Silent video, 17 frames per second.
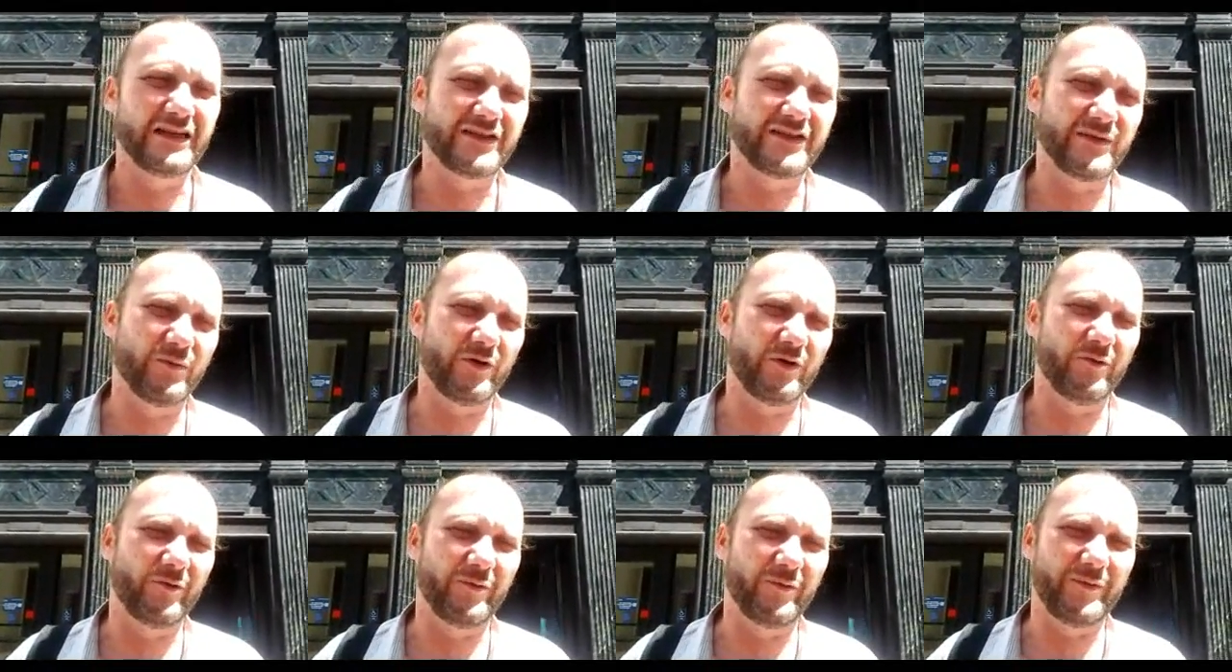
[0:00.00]
and
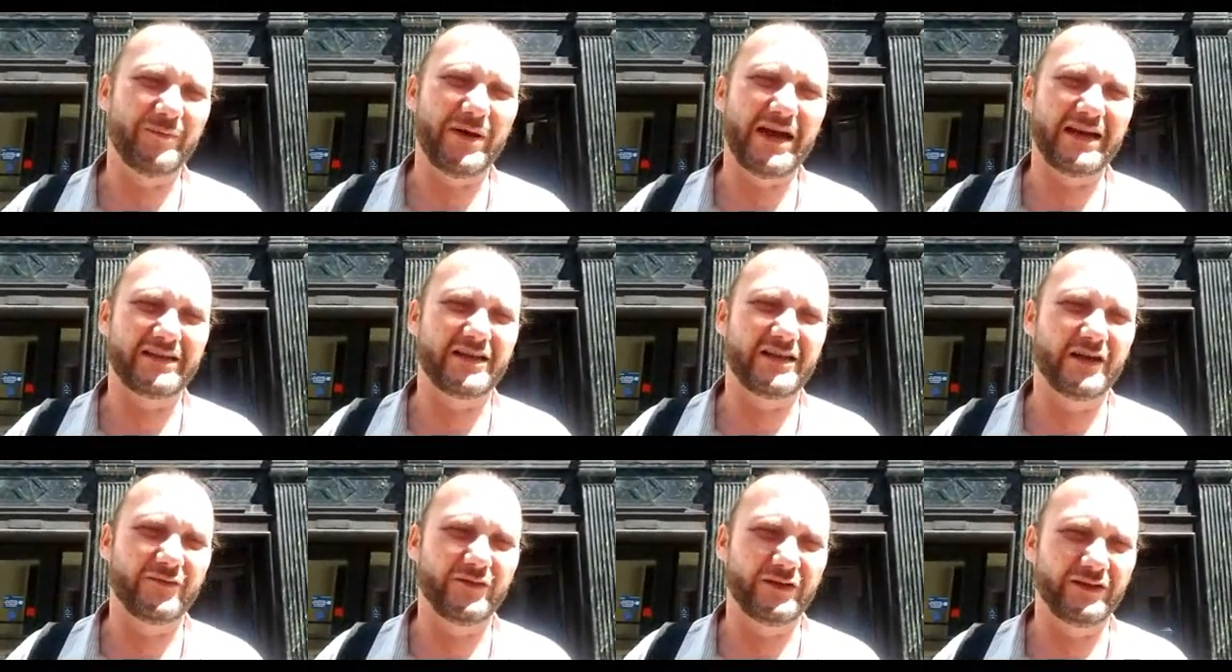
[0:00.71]
tomorrow we'll be
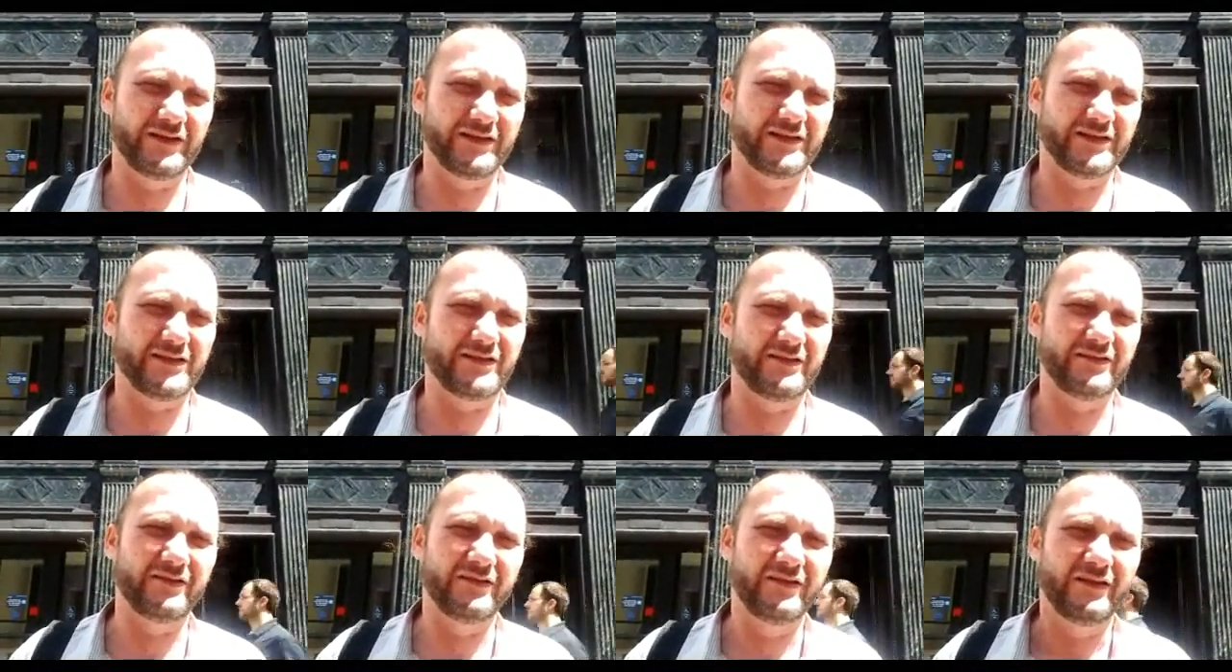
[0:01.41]
back covering
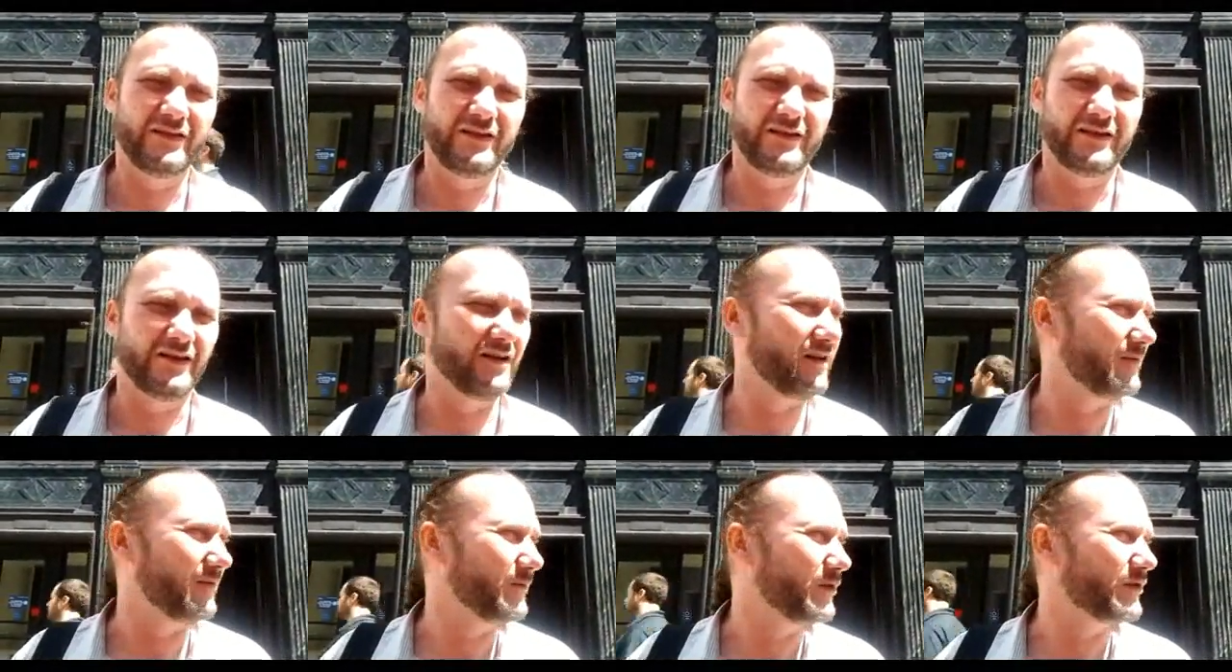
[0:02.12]
this
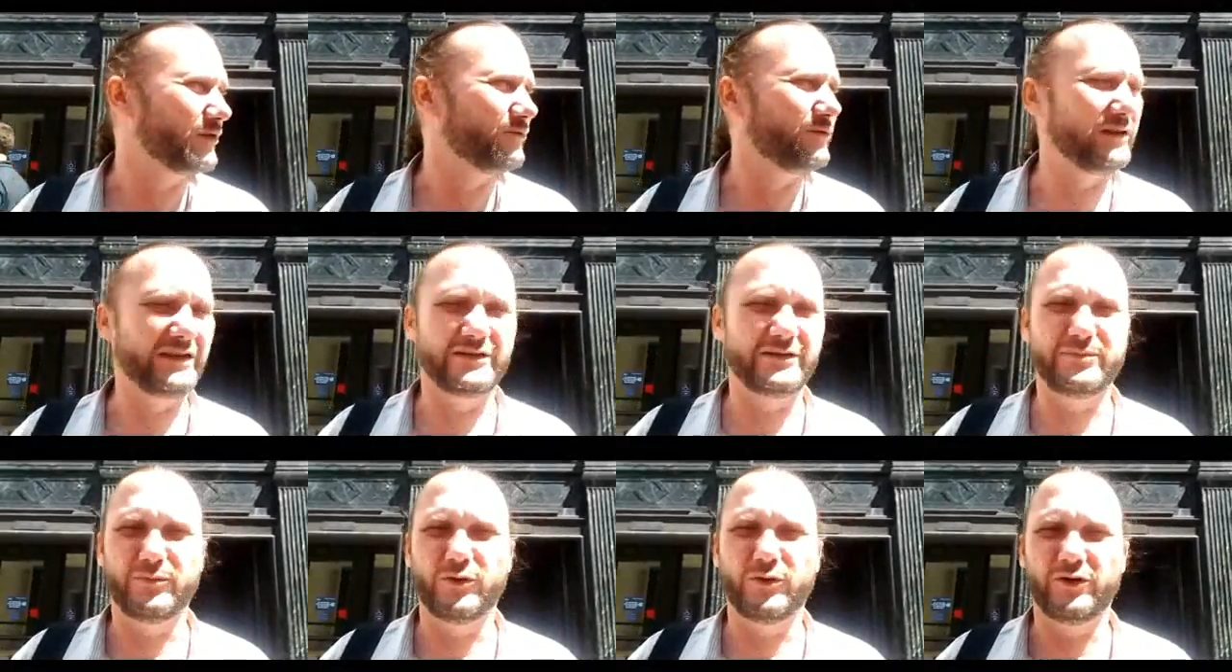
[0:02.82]
um, you can
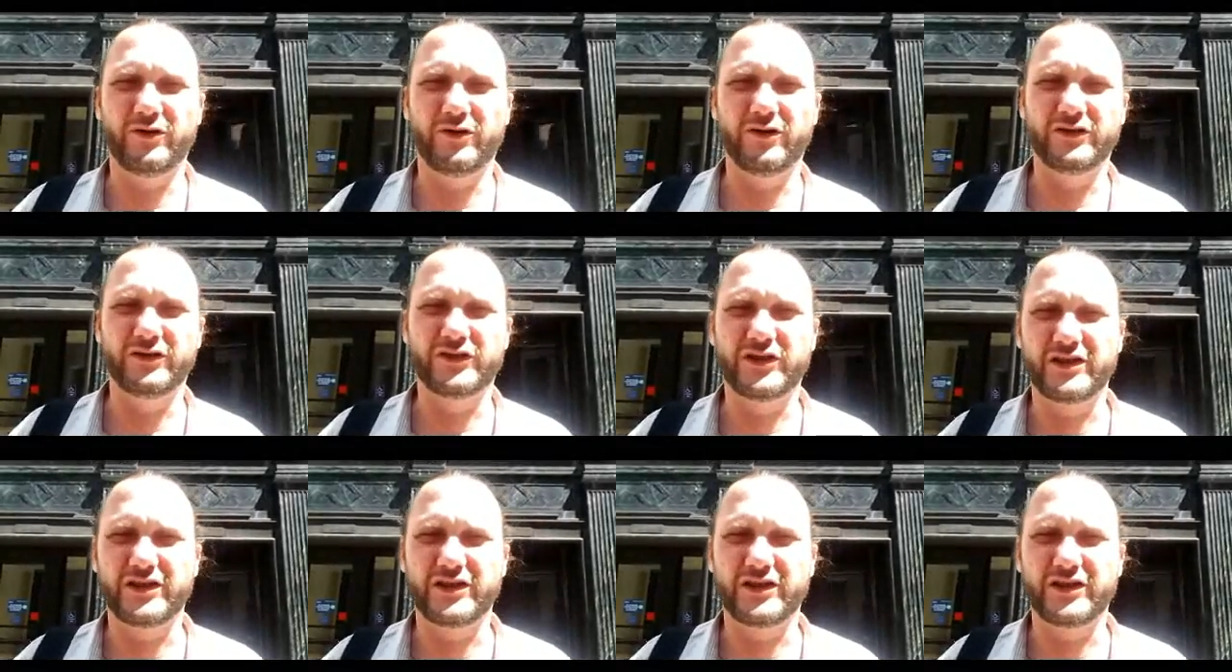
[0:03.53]
read more on